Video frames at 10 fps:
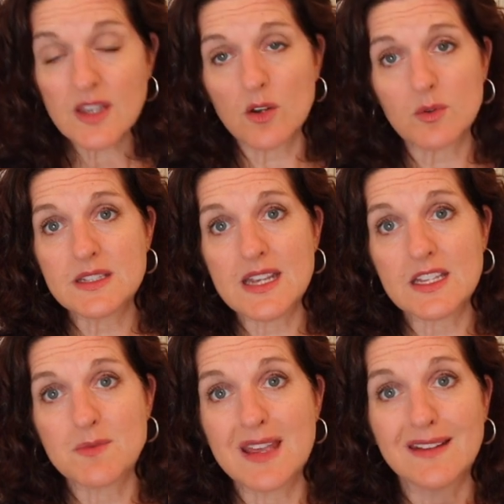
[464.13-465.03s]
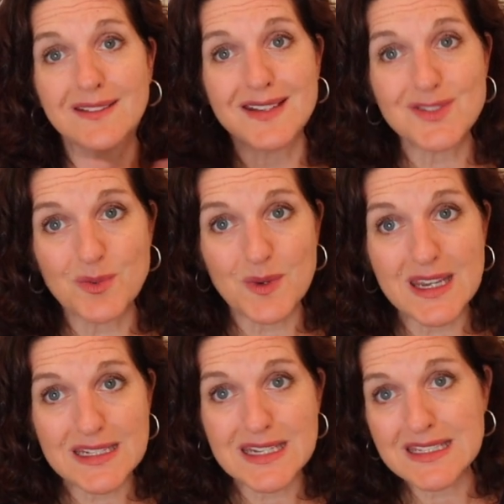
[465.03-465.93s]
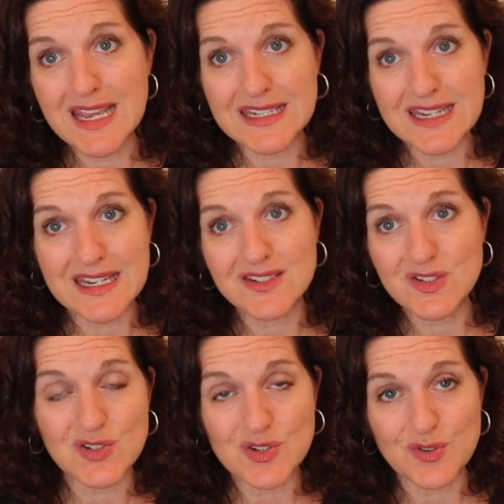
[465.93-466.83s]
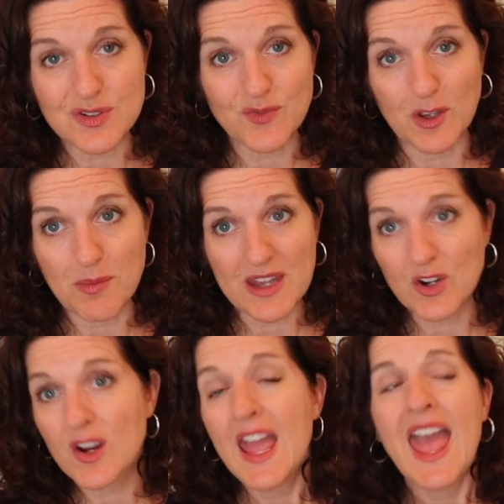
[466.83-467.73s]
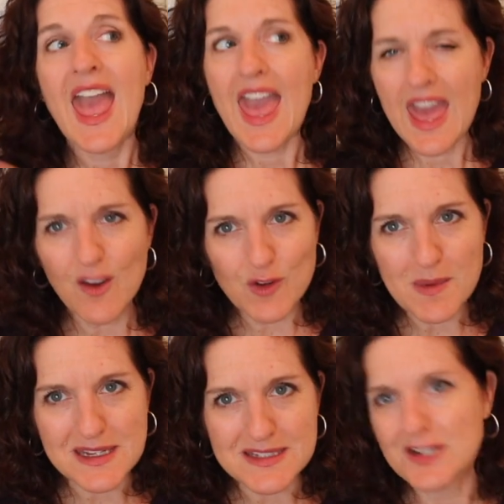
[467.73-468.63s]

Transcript: It always takes me at least a week to 10 days to start to feel better. Everybody's